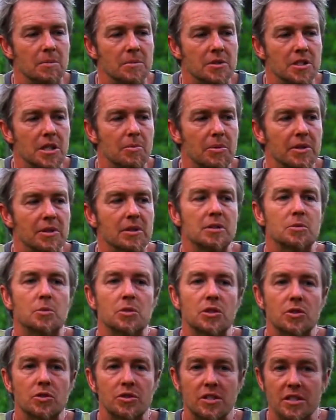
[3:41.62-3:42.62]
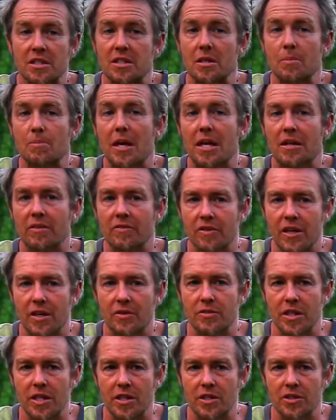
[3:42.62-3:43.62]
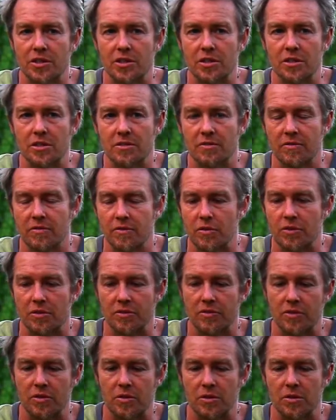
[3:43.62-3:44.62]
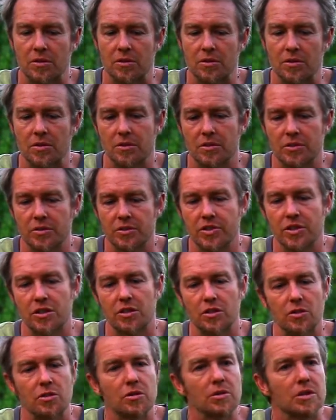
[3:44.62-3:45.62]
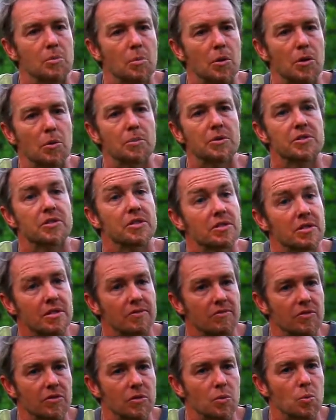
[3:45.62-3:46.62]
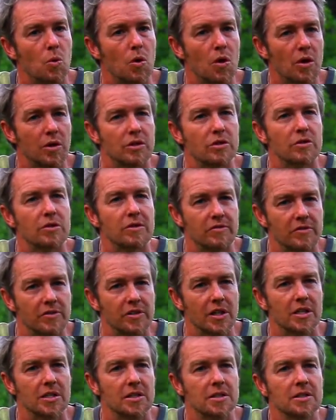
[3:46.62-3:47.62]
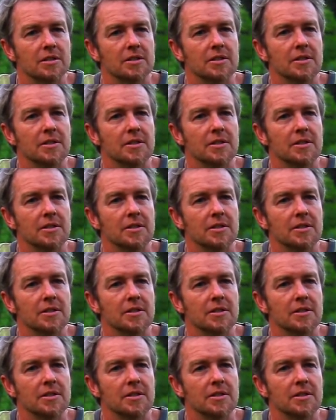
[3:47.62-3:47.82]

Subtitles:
Typically we use a cement foundation for security purposes and for water and flooding.